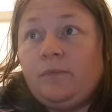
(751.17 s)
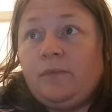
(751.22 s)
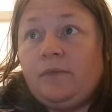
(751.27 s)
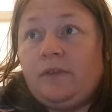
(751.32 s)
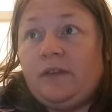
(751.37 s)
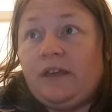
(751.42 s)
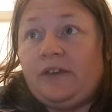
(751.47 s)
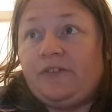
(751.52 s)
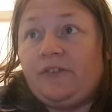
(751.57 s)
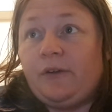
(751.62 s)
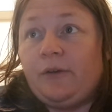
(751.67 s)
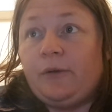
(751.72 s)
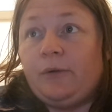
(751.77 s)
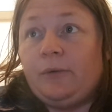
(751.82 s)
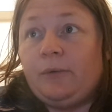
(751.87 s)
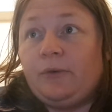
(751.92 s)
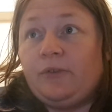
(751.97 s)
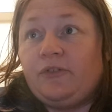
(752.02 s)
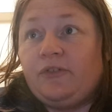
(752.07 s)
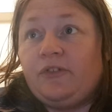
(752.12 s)
Yeah, so it
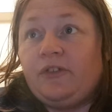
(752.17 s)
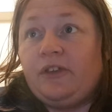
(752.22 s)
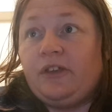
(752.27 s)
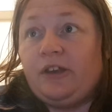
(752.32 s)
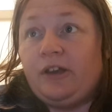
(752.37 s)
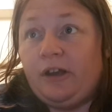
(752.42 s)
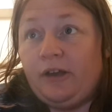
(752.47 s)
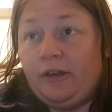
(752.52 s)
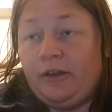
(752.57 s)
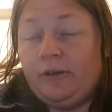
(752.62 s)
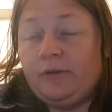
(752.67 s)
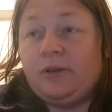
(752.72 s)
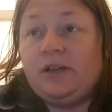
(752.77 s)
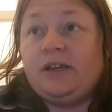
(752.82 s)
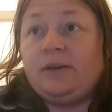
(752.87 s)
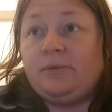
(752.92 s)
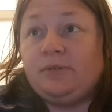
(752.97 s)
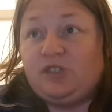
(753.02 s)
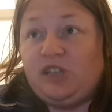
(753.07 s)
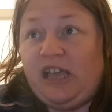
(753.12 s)
was,
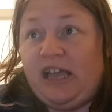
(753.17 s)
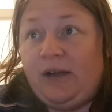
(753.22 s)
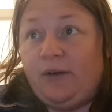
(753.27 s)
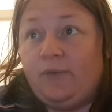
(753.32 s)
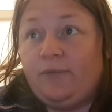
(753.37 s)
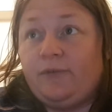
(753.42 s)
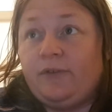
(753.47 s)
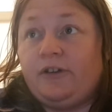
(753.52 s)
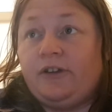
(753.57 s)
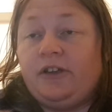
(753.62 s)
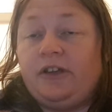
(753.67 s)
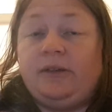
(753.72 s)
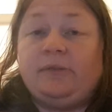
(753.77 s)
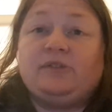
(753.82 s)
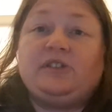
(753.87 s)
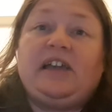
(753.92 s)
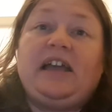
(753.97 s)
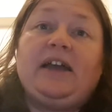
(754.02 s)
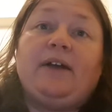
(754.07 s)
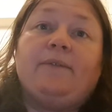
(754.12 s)
it was Alfred. It
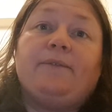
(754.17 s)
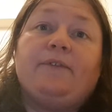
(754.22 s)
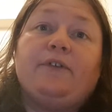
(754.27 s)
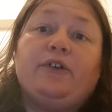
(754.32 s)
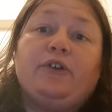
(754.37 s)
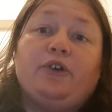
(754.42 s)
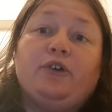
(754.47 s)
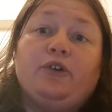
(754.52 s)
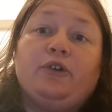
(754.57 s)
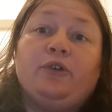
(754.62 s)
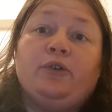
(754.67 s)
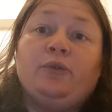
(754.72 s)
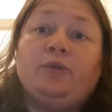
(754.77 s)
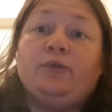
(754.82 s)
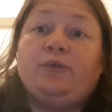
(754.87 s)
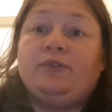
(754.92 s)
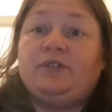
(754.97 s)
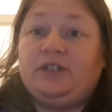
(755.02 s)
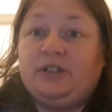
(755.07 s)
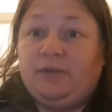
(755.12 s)
was Alfred
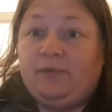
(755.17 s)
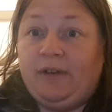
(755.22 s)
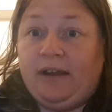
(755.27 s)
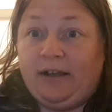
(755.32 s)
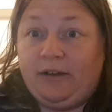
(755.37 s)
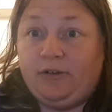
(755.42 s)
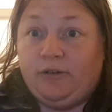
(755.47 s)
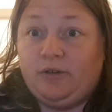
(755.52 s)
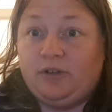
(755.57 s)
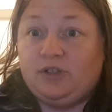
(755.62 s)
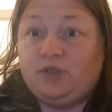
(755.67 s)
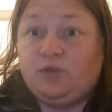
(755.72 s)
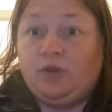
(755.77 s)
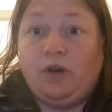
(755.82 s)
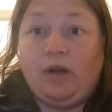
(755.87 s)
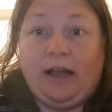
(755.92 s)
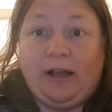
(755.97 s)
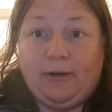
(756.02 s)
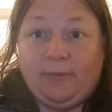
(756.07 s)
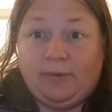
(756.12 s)
who she recognised,
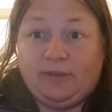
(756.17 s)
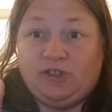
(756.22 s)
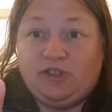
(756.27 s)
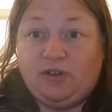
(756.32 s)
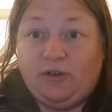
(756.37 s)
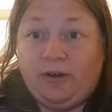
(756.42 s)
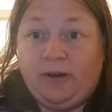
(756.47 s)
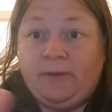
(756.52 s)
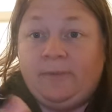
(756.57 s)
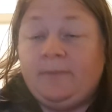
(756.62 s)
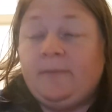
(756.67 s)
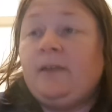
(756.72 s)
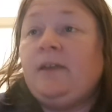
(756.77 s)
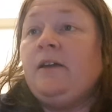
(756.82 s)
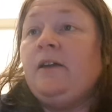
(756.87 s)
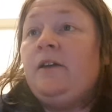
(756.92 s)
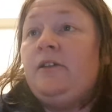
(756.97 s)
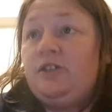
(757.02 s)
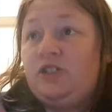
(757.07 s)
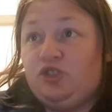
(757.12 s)
not Albert, sorry.
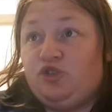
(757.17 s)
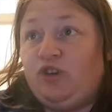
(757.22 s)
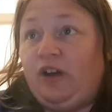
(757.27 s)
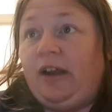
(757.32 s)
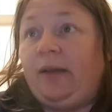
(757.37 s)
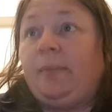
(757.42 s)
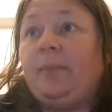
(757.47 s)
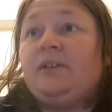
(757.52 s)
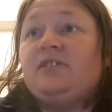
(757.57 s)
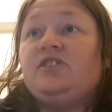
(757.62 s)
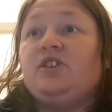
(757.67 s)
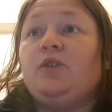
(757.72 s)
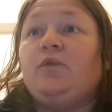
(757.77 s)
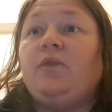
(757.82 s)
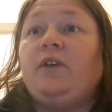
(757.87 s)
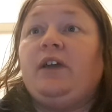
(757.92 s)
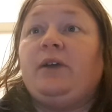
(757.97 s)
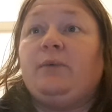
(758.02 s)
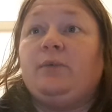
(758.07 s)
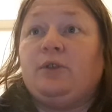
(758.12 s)
Just corrected myself.
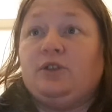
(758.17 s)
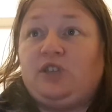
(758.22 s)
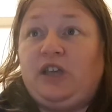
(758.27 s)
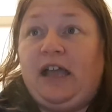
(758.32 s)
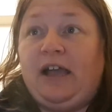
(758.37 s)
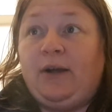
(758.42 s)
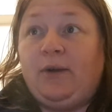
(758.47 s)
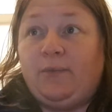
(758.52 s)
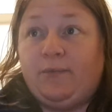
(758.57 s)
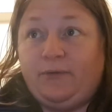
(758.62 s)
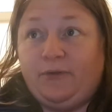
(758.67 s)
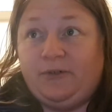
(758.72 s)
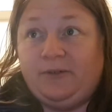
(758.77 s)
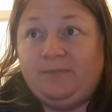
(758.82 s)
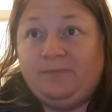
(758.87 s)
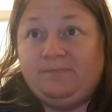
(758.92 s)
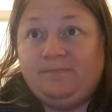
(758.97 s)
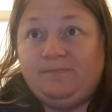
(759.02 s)
It was Alfred.